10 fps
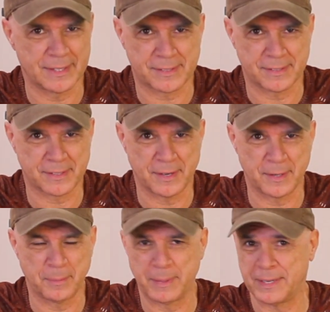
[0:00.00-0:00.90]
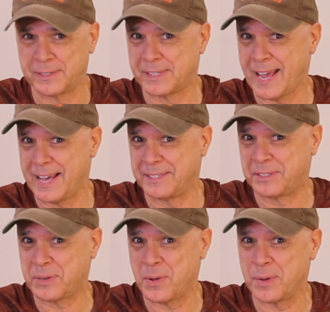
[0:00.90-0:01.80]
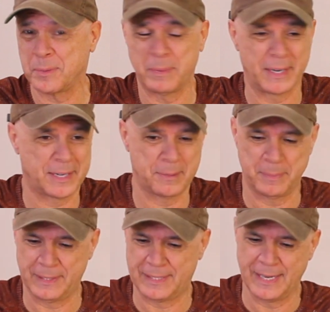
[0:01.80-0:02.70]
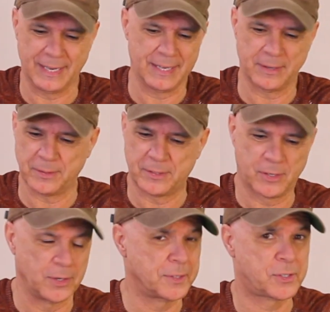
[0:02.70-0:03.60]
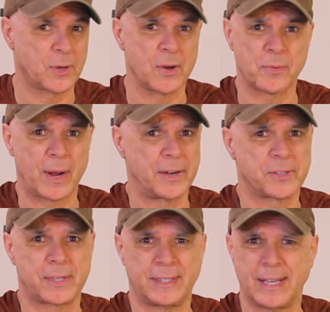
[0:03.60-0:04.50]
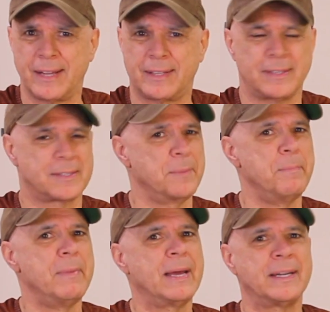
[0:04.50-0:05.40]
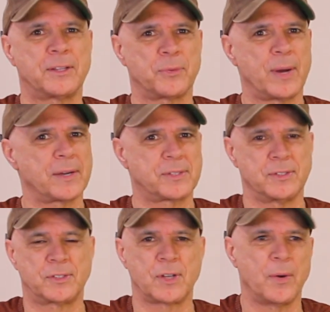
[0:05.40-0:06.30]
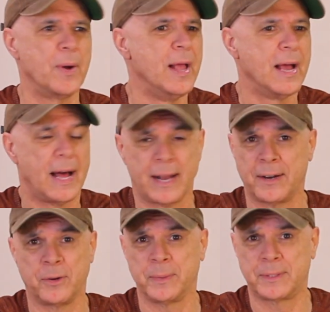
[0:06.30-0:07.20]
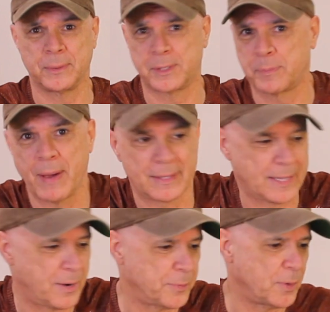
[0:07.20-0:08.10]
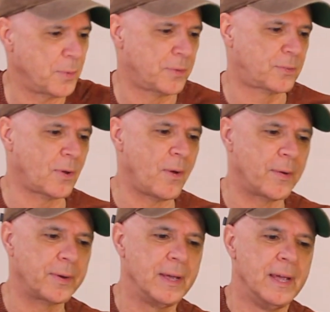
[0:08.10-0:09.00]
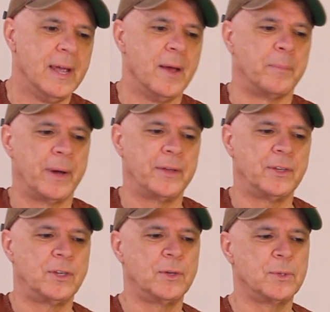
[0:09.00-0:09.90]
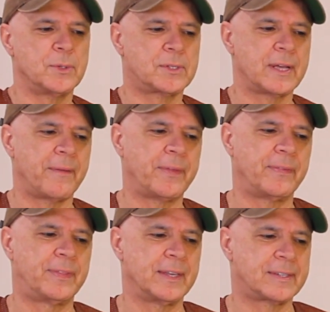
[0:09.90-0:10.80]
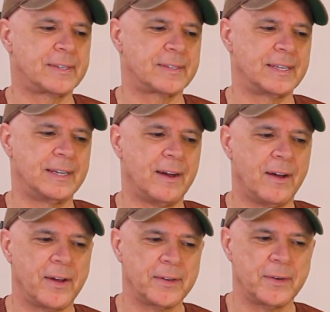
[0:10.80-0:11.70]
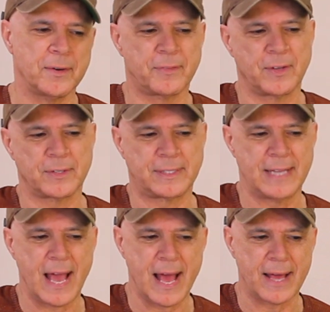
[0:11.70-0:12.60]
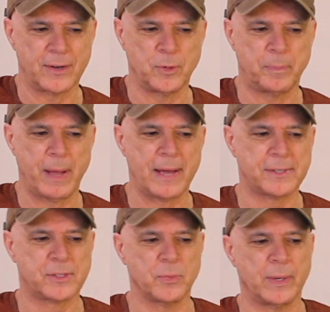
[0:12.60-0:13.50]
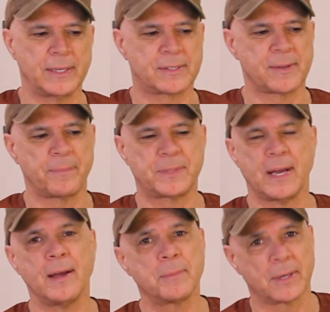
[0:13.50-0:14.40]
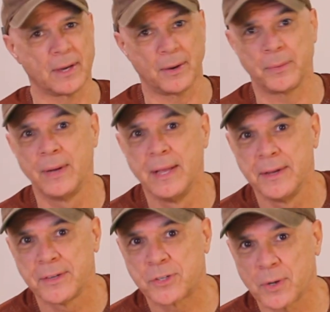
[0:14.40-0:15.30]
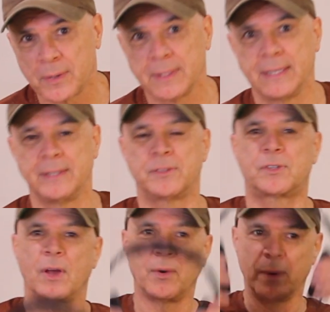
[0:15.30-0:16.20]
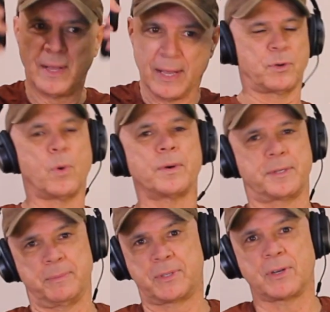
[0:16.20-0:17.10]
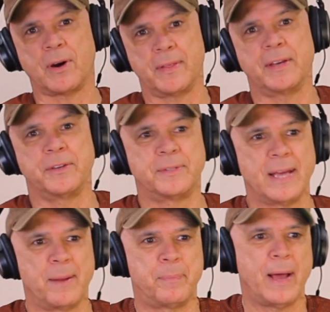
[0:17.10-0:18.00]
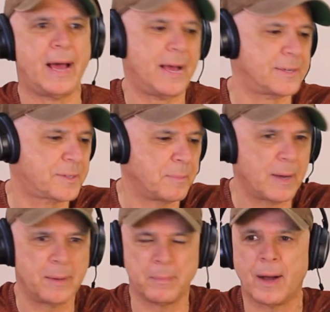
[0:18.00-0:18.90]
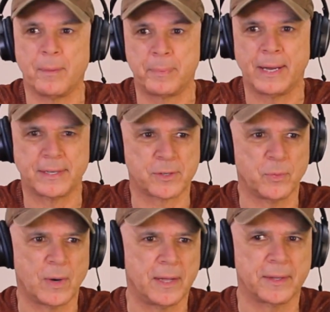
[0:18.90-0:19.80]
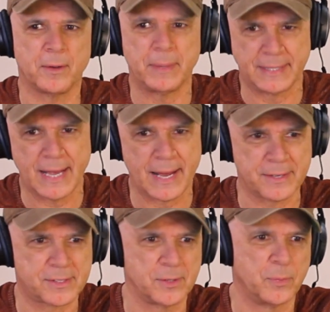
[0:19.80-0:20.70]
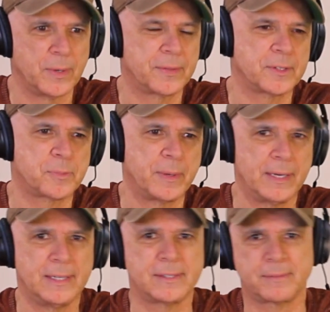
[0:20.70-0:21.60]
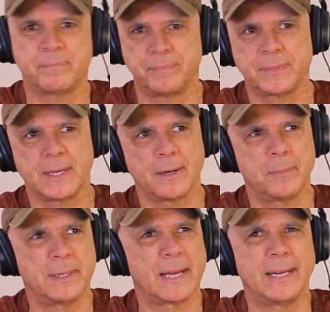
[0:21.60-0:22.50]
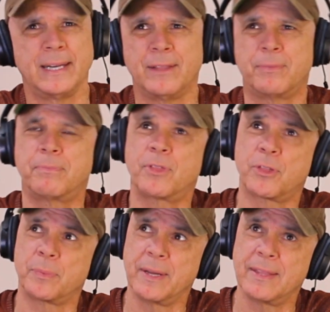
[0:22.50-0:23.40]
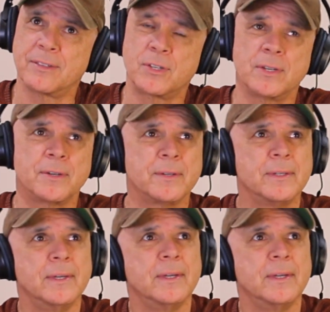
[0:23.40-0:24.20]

this is going to be a sad song, but it could be, you know, good songwriters can take these in many directions. So I don't know what to expect. I don't know the song. But you said that this is in honor of your dad who passed away some time ago, Charlene. So, of course, I'm sorry that your dad passed. My mom passed a while ago. My dad is still with us, but he's going to be 93 this year.